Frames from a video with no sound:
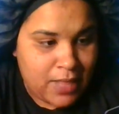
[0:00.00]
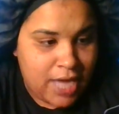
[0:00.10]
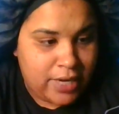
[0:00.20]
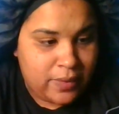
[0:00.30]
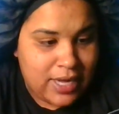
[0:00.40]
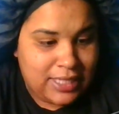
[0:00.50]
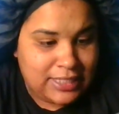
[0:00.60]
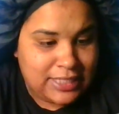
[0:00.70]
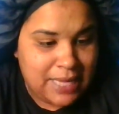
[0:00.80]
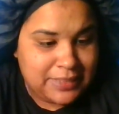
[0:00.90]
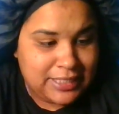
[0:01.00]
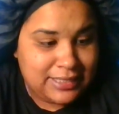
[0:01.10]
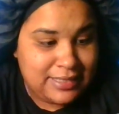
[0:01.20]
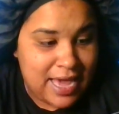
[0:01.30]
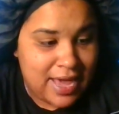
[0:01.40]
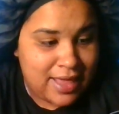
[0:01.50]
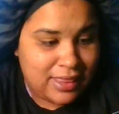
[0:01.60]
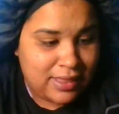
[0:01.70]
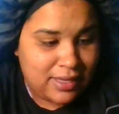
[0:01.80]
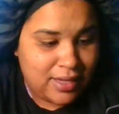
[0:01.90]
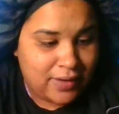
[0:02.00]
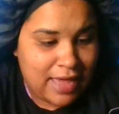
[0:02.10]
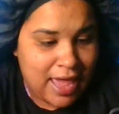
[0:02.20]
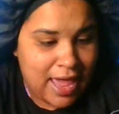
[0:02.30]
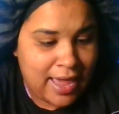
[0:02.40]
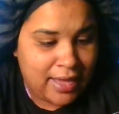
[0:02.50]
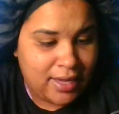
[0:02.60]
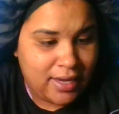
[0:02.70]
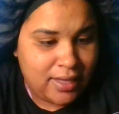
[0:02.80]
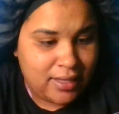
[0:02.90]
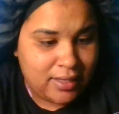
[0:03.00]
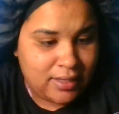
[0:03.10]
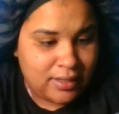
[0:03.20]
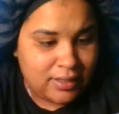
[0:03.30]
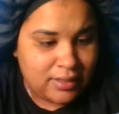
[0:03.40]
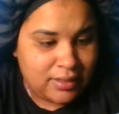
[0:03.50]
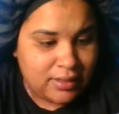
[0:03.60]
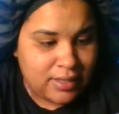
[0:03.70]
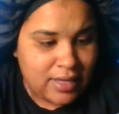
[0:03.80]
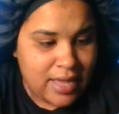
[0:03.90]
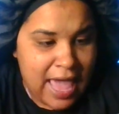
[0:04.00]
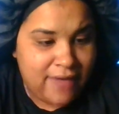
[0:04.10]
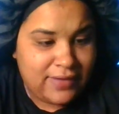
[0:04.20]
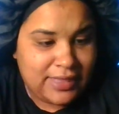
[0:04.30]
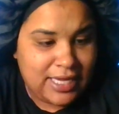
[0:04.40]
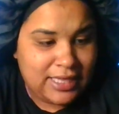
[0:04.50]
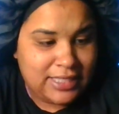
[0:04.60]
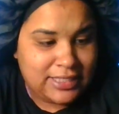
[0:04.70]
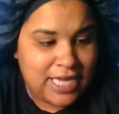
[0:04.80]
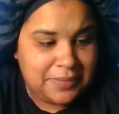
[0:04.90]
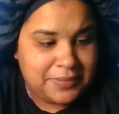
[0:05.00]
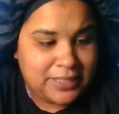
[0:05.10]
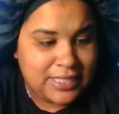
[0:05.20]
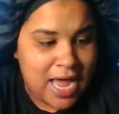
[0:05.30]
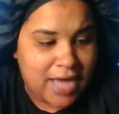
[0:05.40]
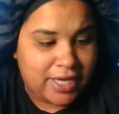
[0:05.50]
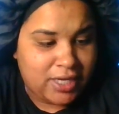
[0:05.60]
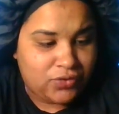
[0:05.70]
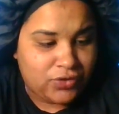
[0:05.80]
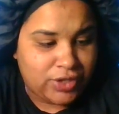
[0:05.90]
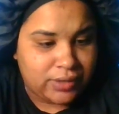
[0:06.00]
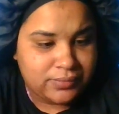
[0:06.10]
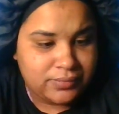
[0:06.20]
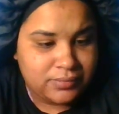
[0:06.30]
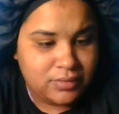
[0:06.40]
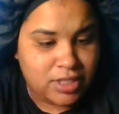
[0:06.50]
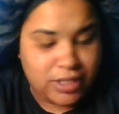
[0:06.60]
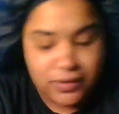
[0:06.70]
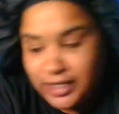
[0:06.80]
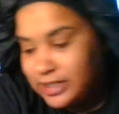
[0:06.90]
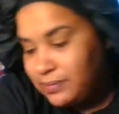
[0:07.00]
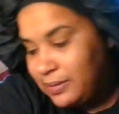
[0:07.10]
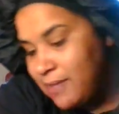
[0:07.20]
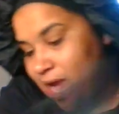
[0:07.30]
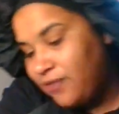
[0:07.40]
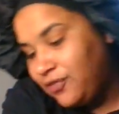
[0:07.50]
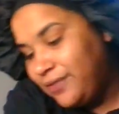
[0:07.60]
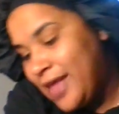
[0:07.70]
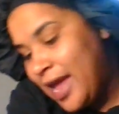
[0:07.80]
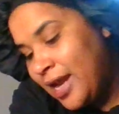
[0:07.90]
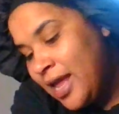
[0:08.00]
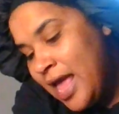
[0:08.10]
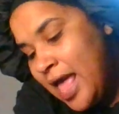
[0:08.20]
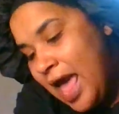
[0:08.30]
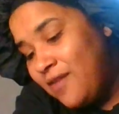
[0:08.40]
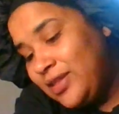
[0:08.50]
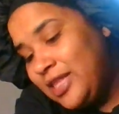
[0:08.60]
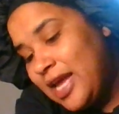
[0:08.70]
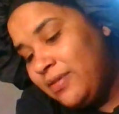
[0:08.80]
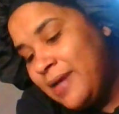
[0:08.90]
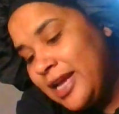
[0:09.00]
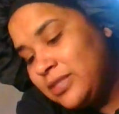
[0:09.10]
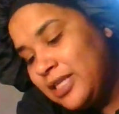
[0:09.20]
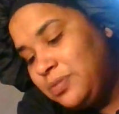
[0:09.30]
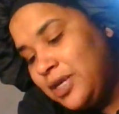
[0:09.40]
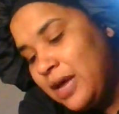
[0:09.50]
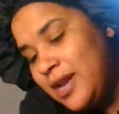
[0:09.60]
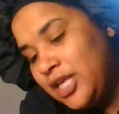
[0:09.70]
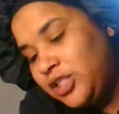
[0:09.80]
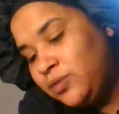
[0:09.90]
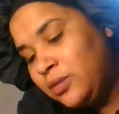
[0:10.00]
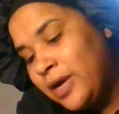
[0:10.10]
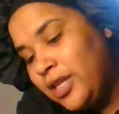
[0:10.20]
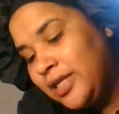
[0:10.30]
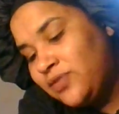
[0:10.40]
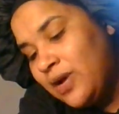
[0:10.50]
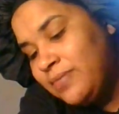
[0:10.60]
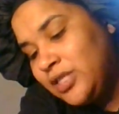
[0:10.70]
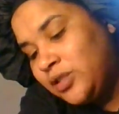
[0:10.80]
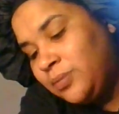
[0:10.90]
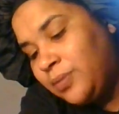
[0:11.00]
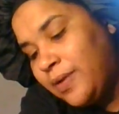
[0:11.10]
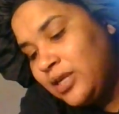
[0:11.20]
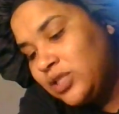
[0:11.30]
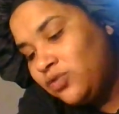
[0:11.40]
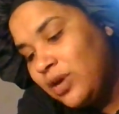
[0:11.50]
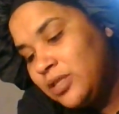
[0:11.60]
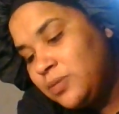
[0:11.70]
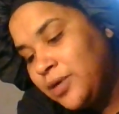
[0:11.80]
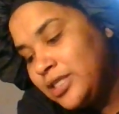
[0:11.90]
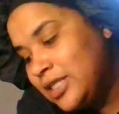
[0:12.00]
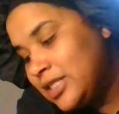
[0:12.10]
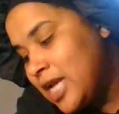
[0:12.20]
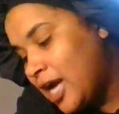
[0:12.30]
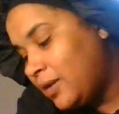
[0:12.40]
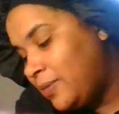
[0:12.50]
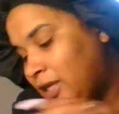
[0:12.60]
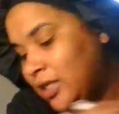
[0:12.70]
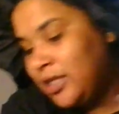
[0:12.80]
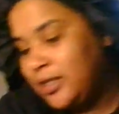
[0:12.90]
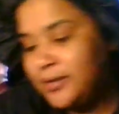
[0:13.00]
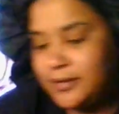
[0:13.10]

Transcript: under one of these cups is death, okay? Everything in these cups is not good for you. So you need to be mindful of that. Everything everybody's about to be coming at you with, whether it's from this group or whether it's from this person, is not going to be good.